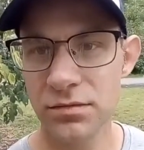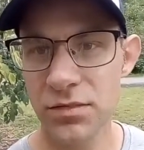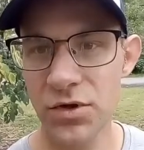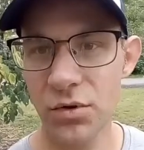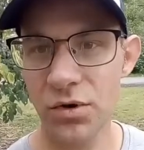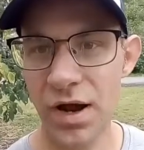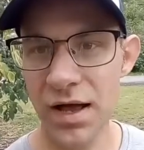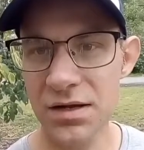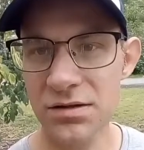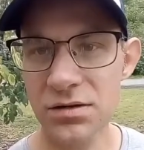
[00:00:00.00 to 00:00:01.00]
your
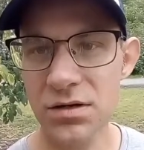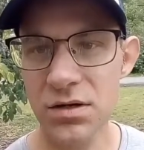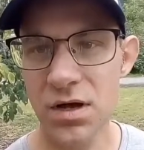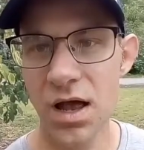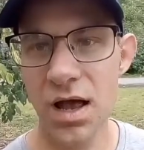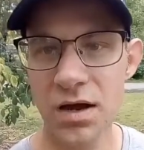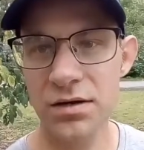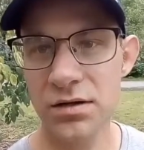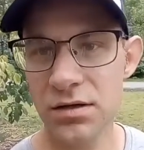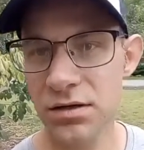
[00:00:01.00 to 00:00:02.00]
editor,
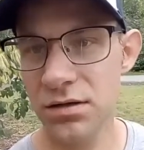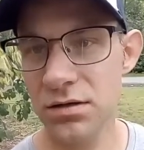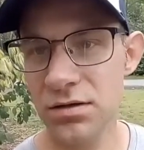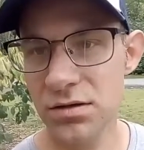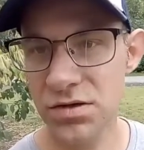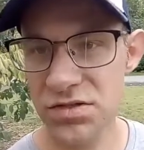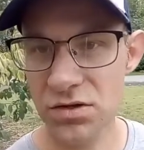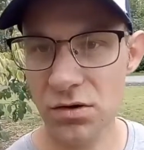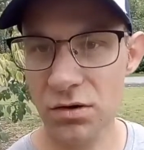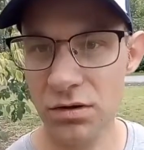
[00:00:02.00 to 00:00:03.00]
and you
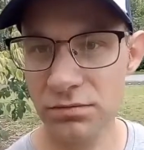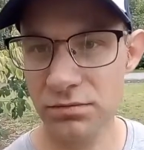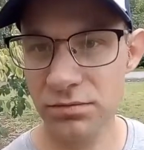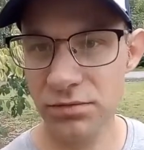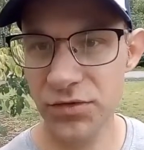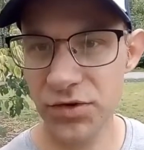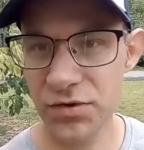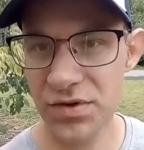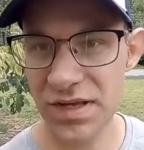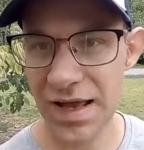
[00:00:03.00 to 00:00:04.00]
scroll to
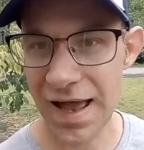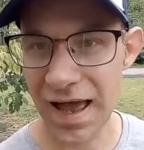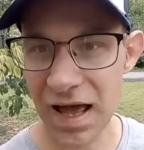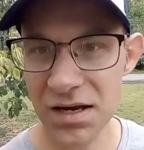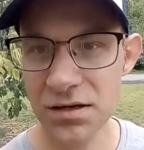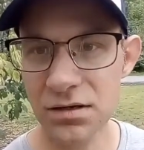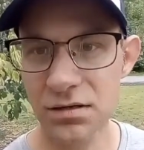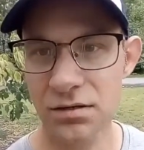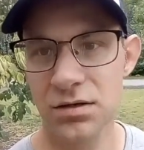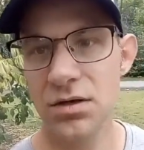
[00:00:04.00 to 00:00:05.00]
the end
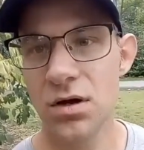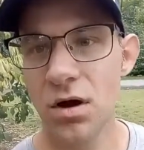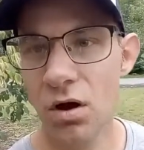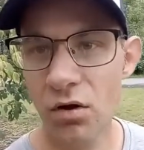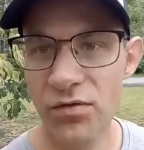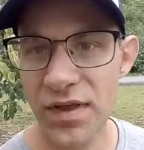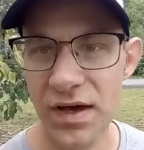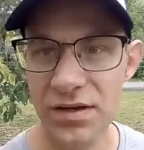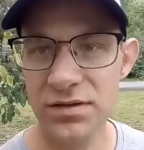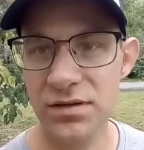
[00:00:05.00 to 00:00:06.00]
of
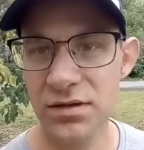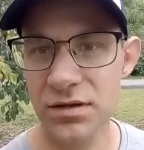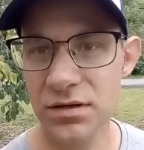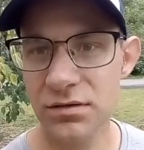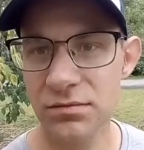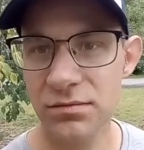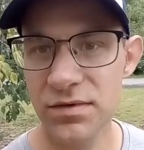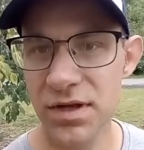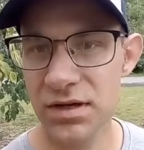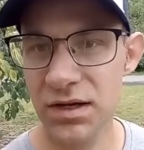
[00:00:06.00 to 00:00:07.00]
that,
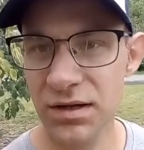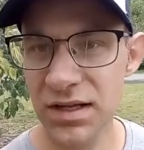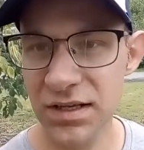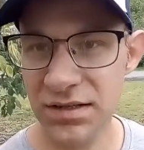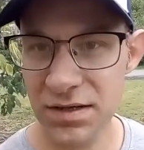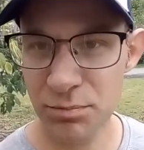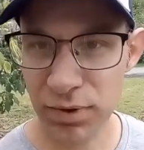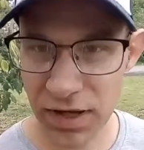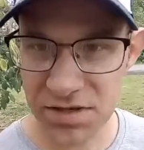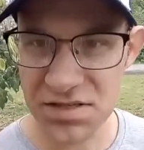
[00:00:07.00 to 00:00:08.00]
then click the
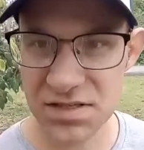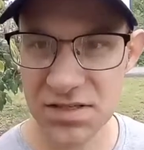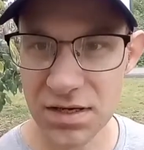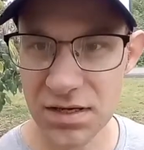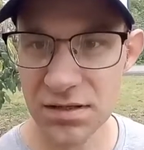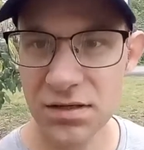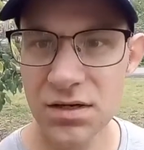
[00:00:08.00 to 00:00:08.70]
plus sign